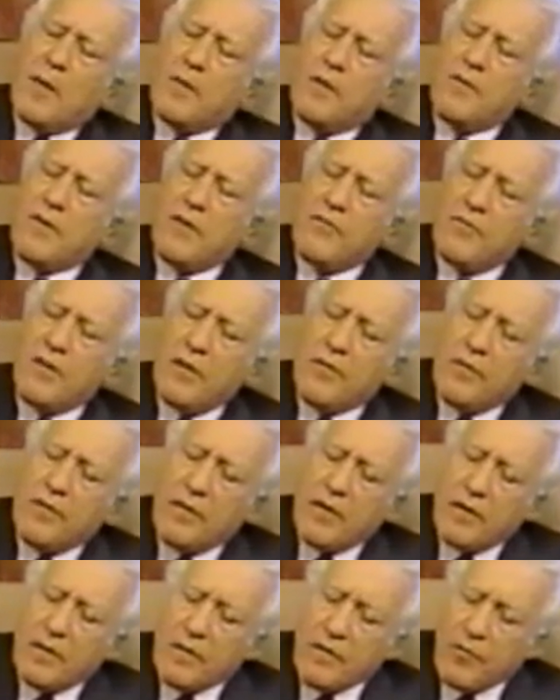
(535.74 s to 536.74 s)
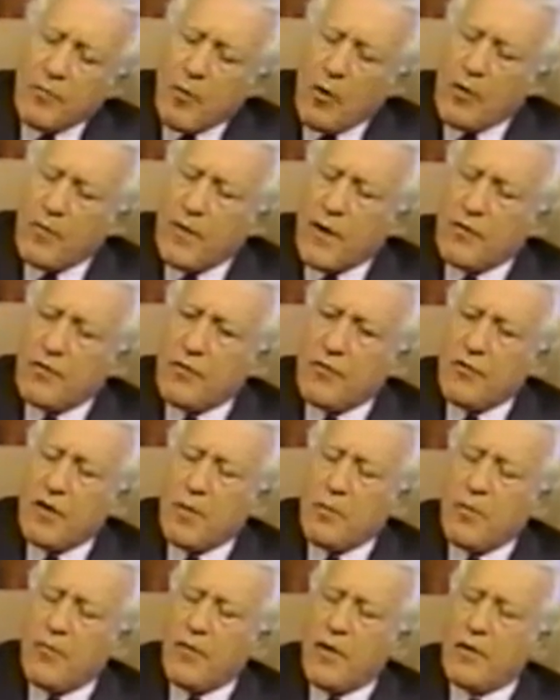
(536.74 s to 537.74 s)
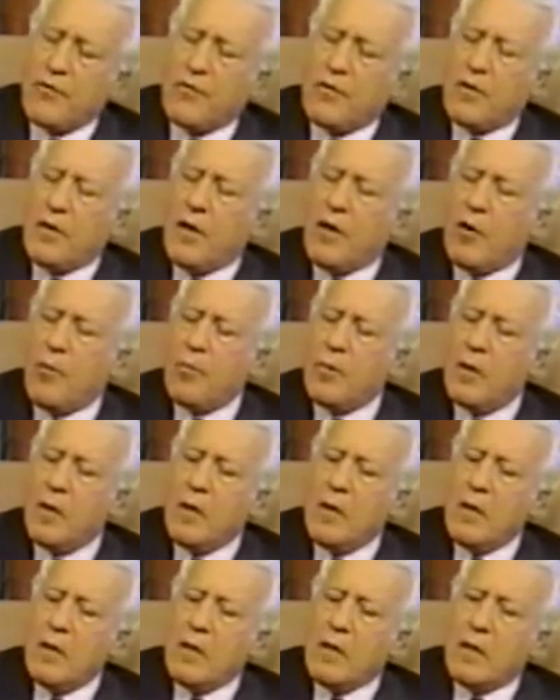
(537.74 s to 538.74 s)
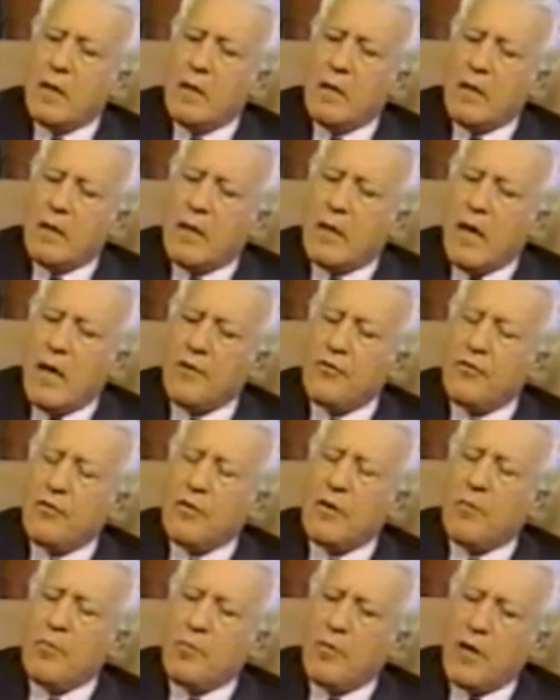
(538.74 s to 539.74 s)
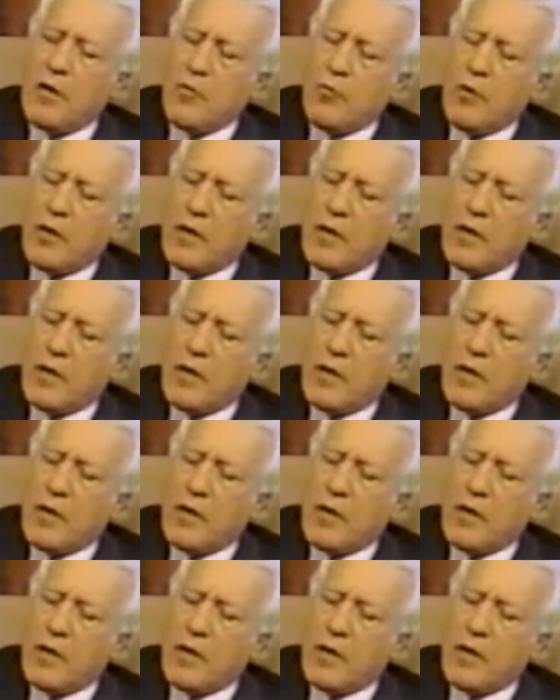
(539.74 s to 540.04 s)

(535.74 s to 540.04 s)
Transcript: You just said that small investors need professional help. A constant complaint we